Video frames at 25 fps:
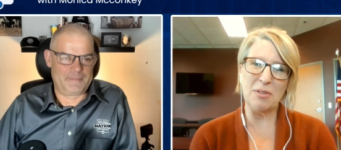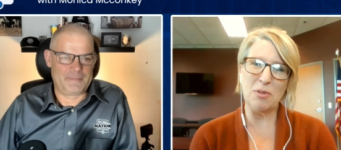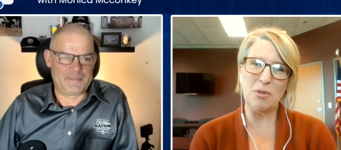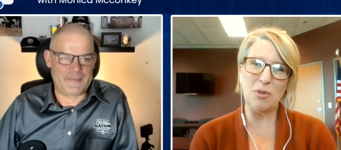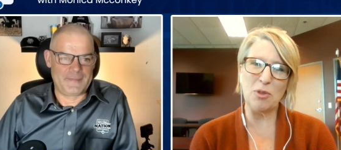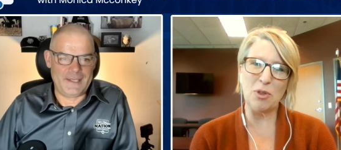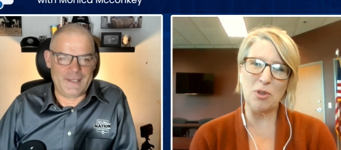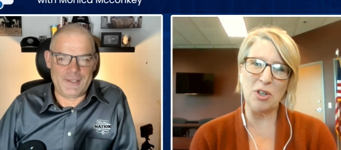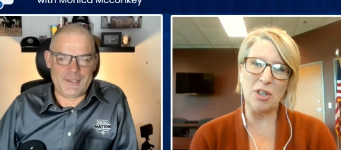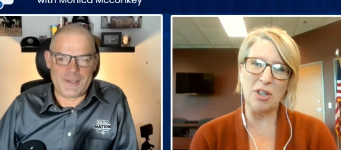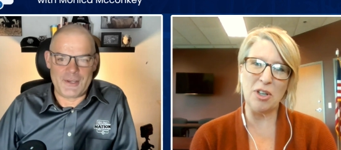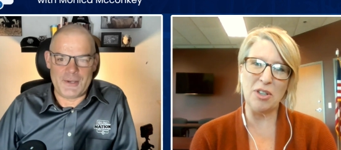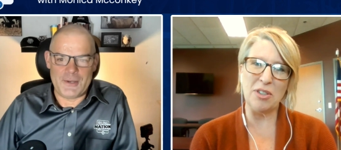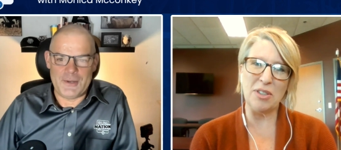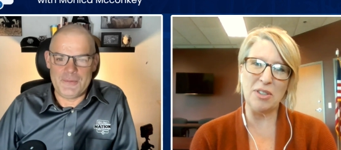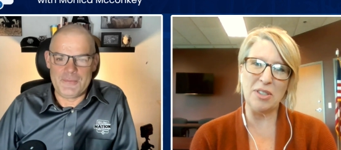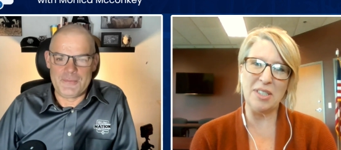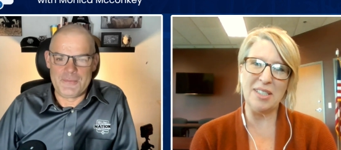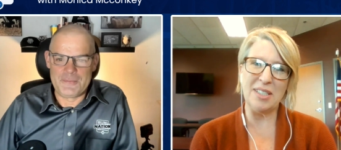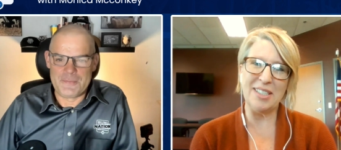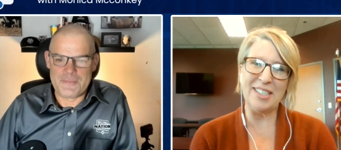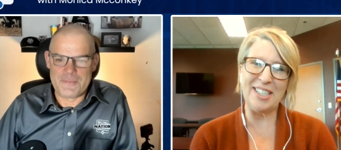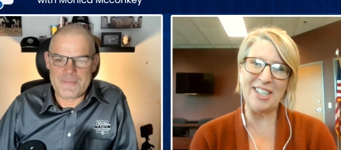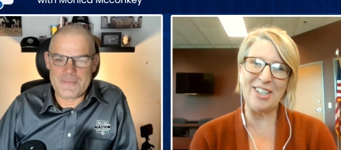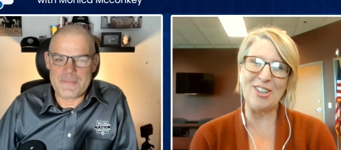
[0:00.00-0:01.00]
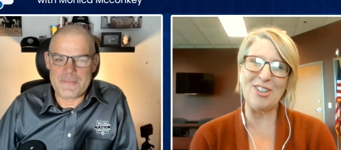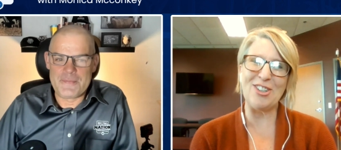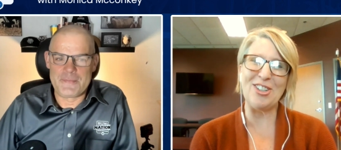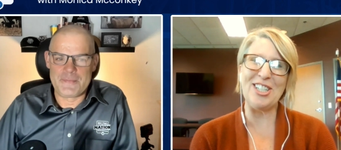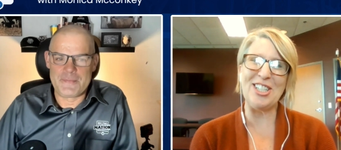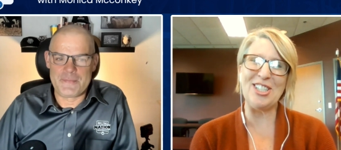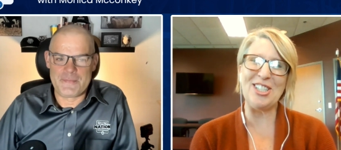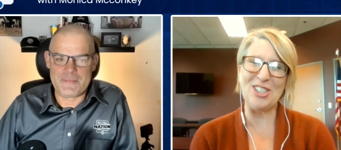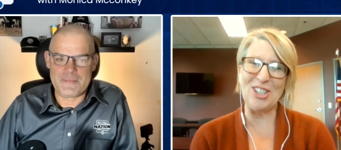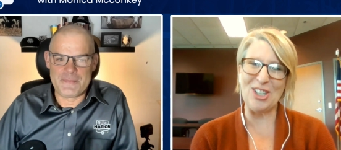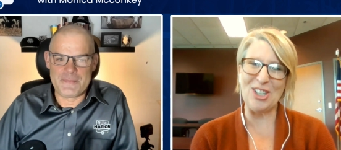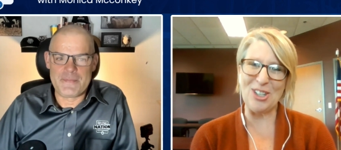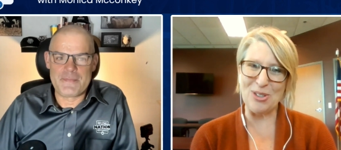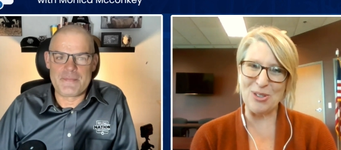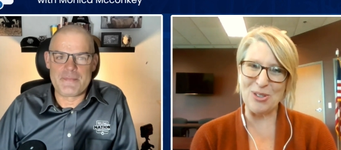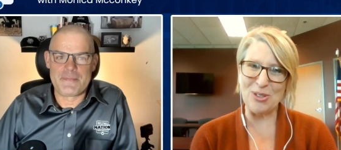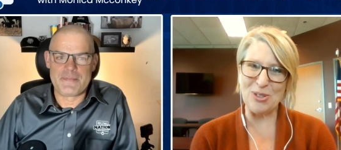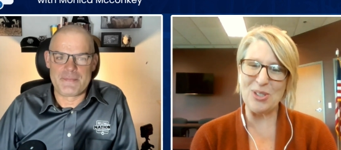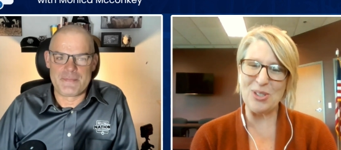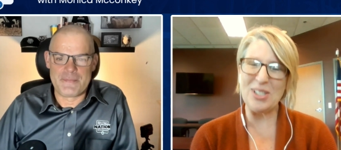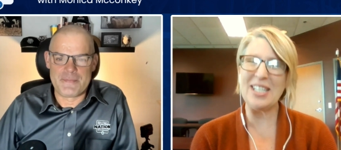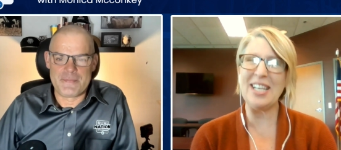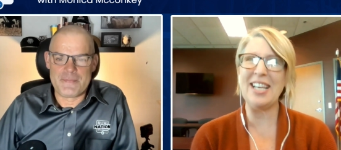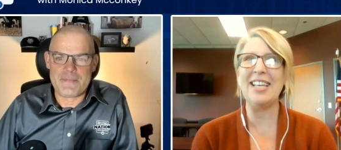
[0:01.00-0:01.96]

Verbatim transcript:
Speaker 1: for our dairy shows.